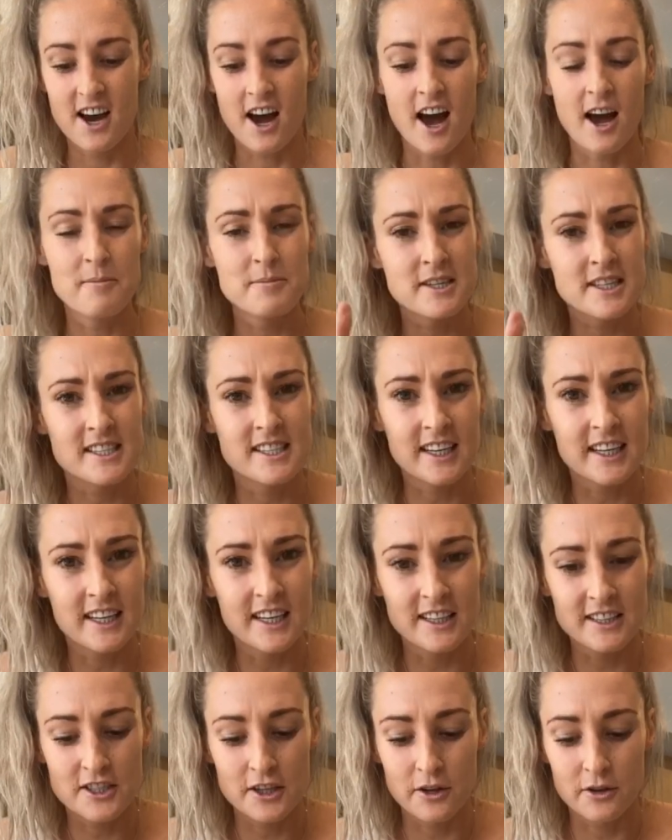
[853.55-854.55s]
I'm just
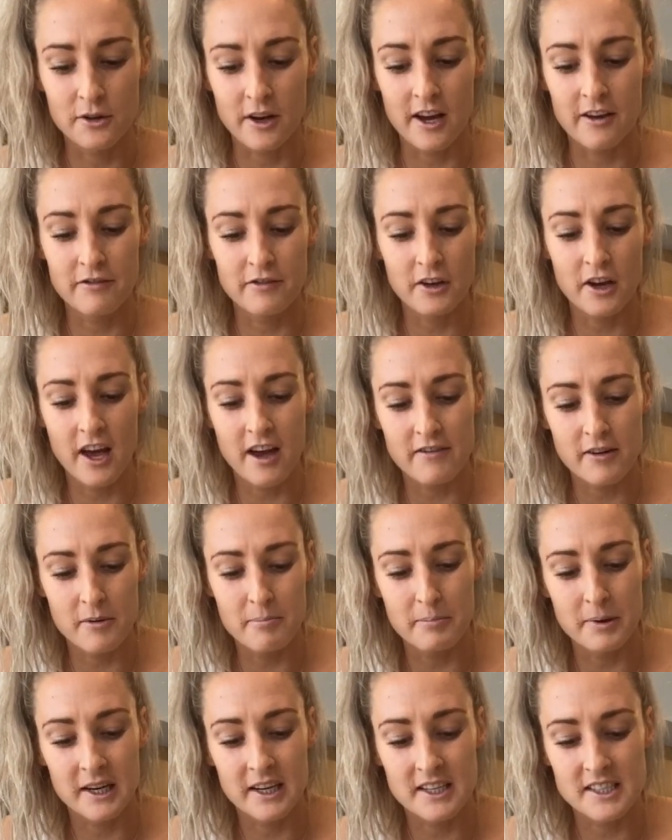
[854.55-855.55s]
thinking too, if you have a
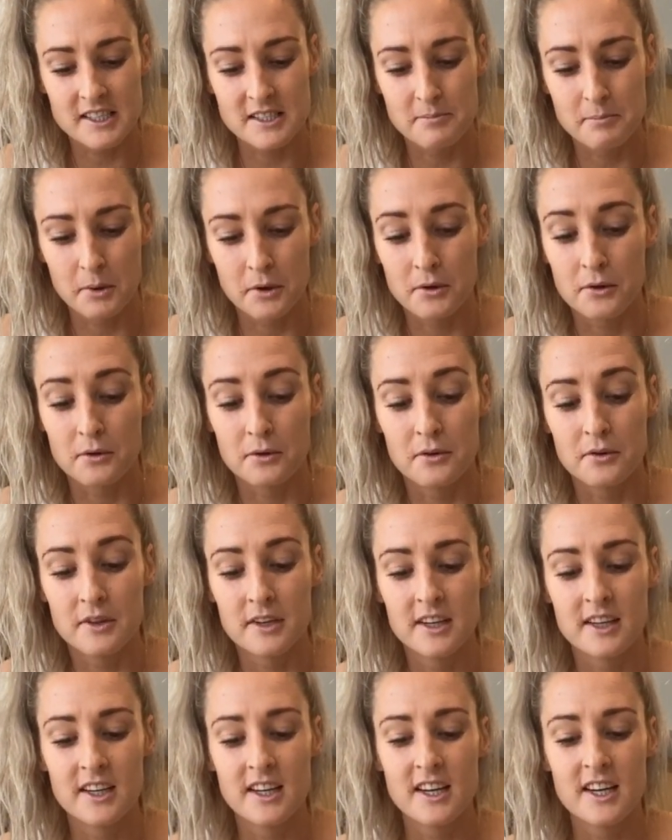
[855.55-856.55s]
bigger
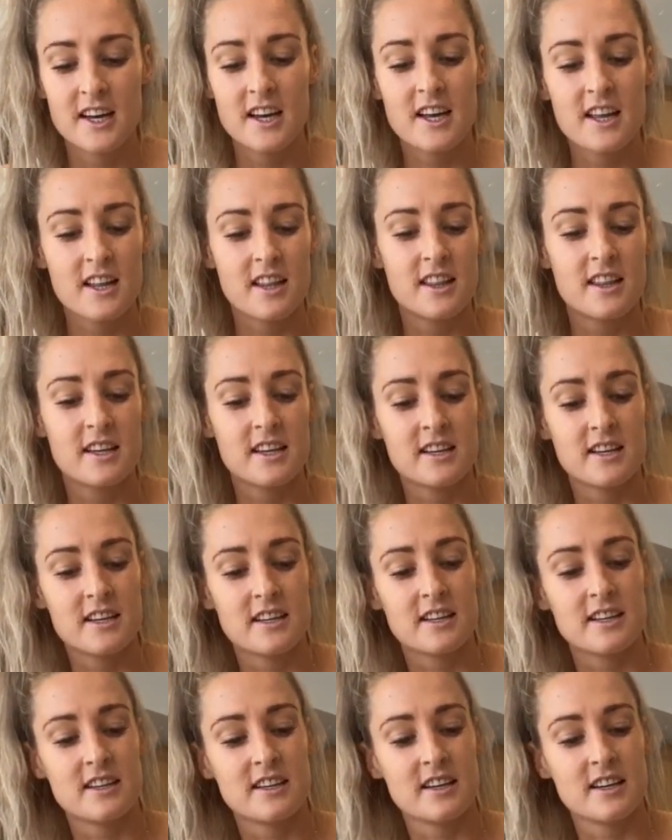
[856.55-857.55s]
spoon,
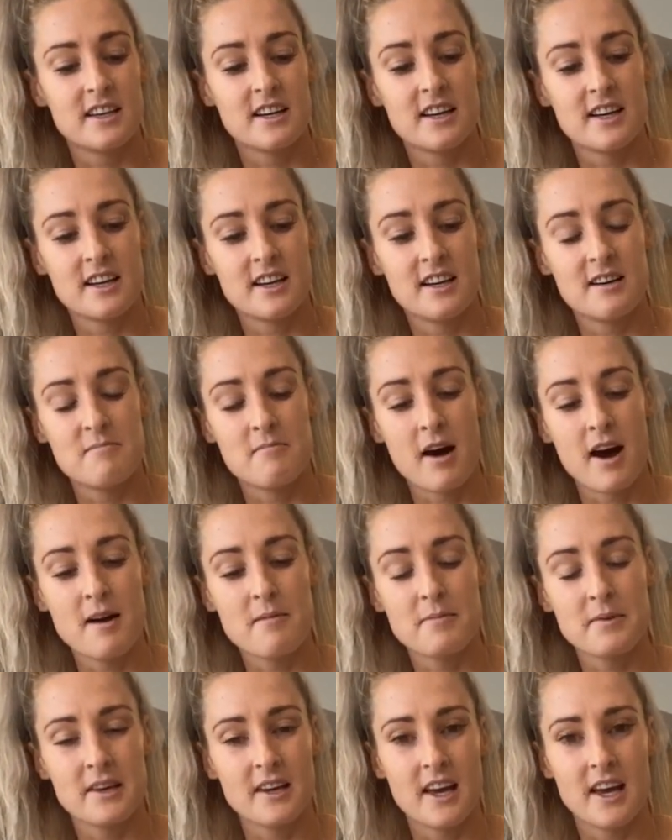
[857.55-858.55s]
it might
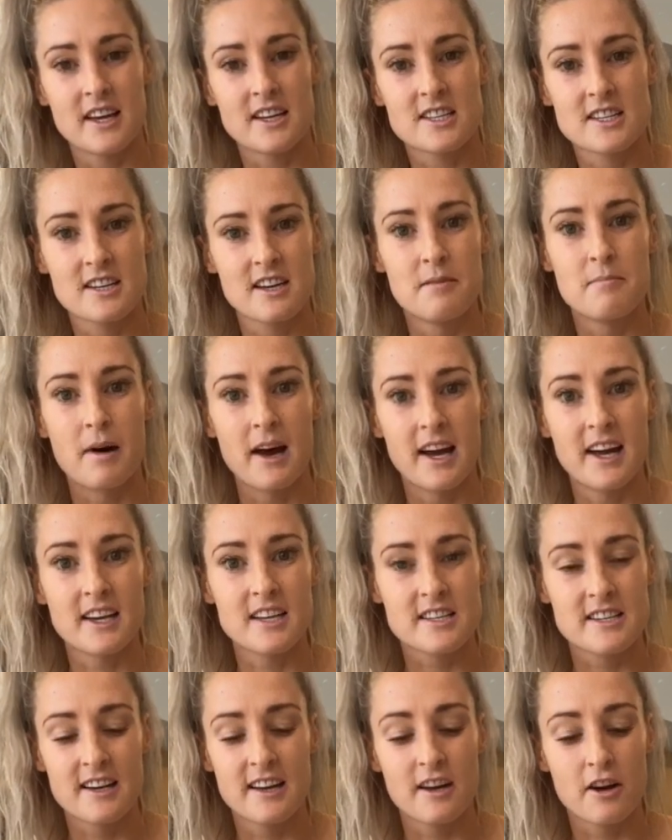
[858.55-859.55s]

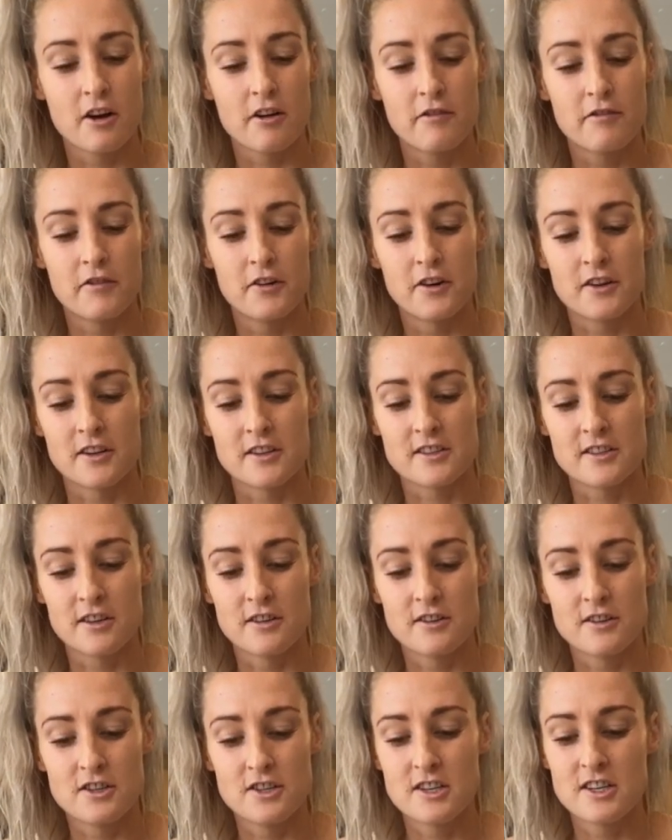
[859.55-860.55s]
actually go further. So
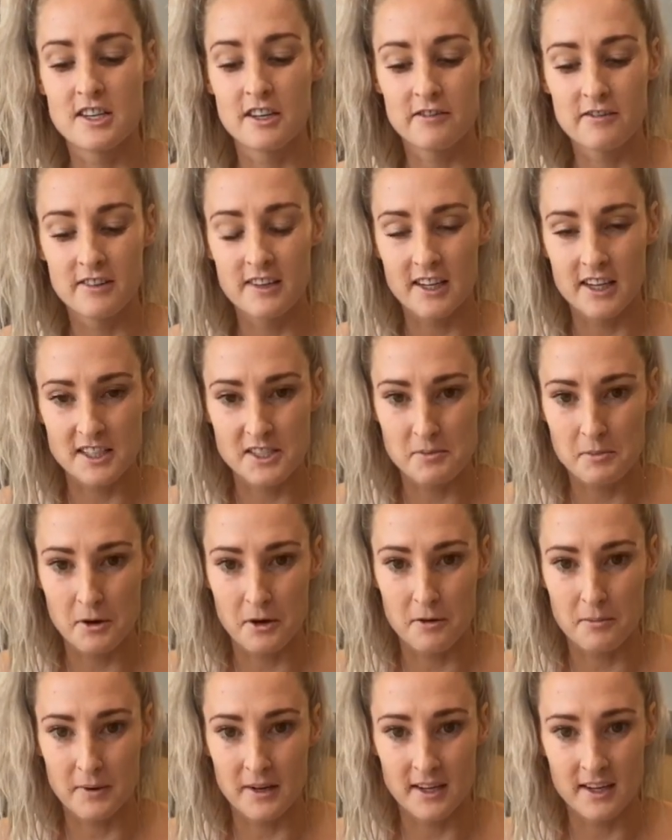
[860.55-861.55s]
you should definitely
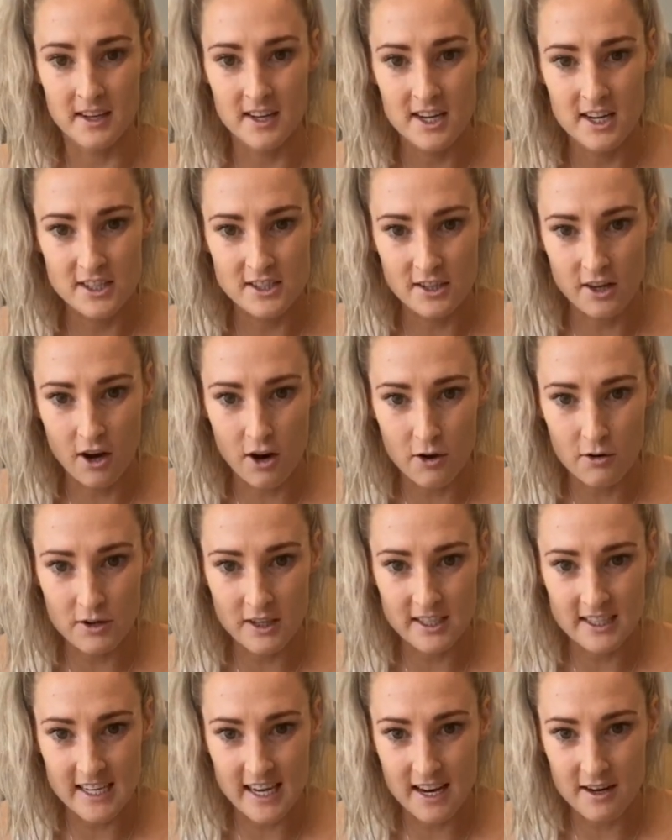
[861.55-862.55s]
experiment. So
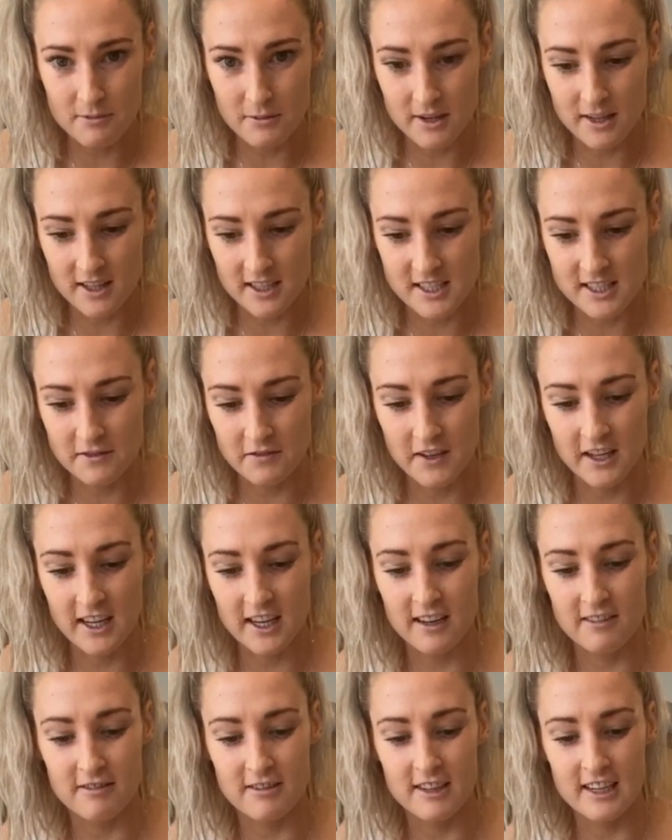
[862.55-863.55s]
holding down with this
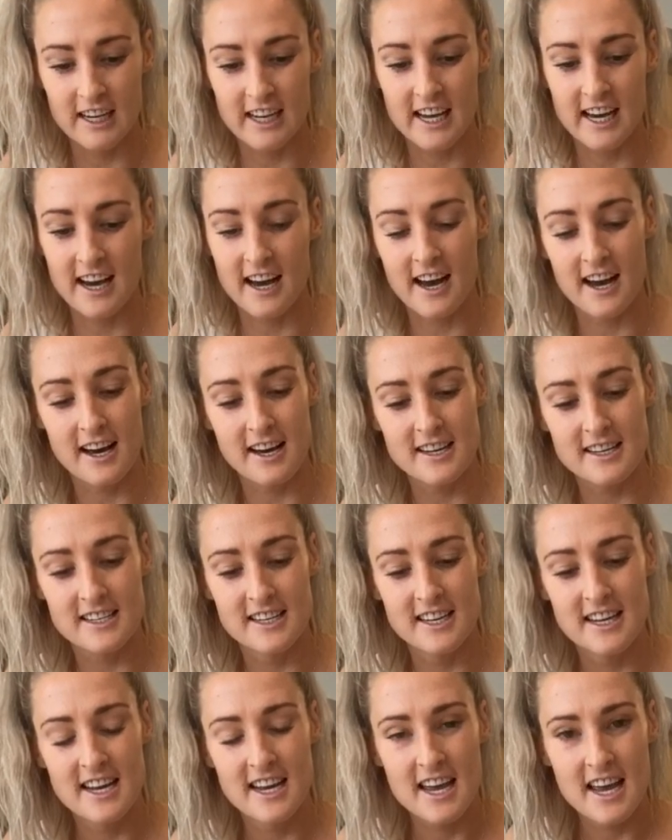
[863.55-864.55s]
finger really hard
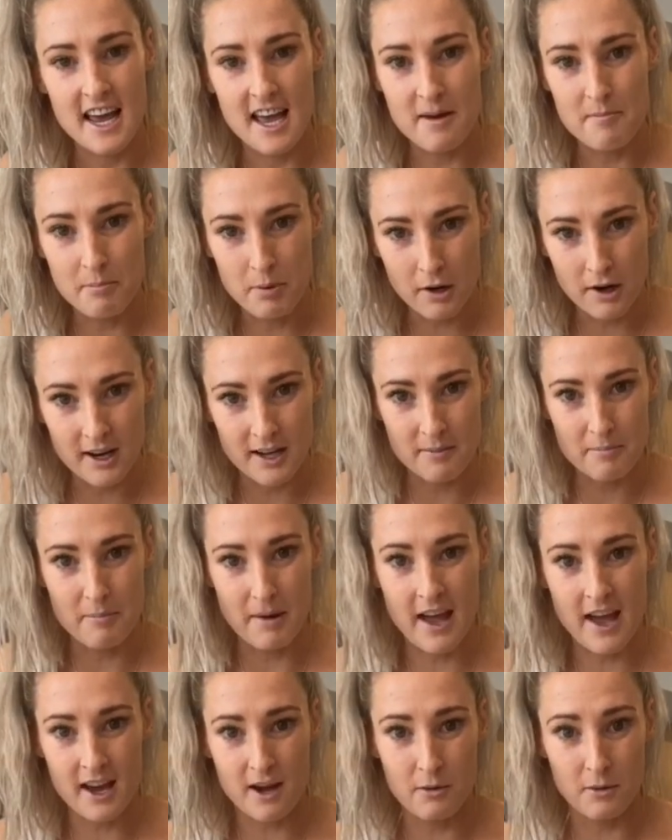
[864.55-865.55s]
and pulling
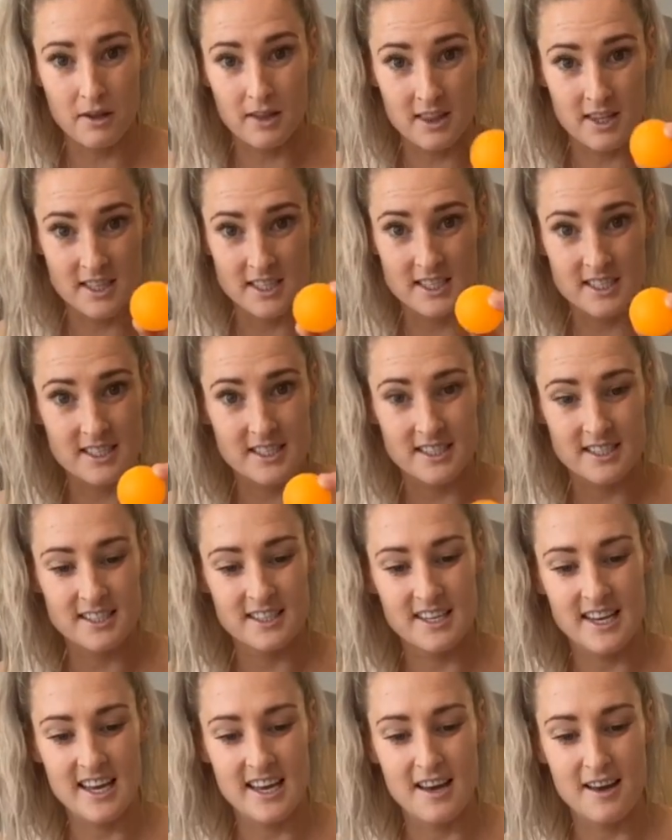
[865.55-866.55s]
back with this
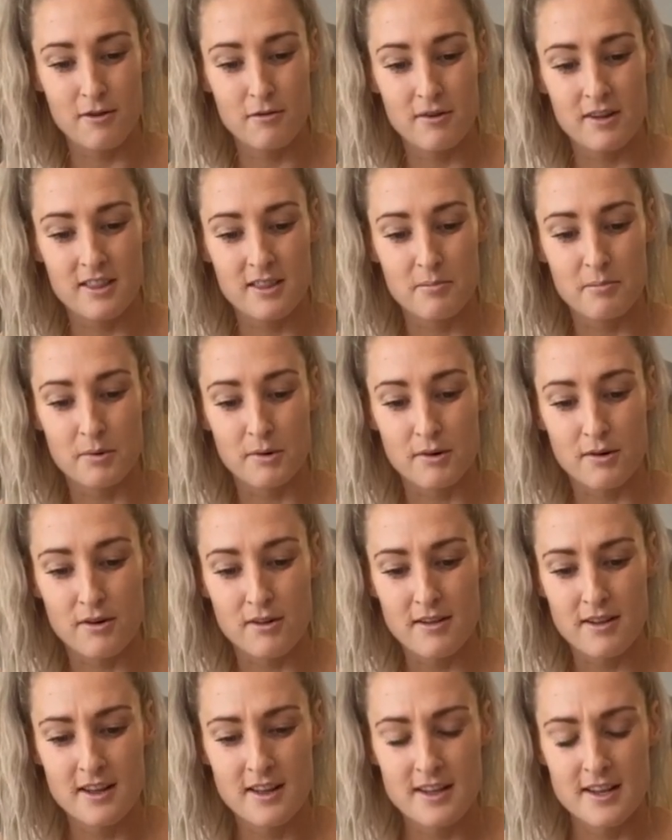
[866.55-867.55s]
here with the ball.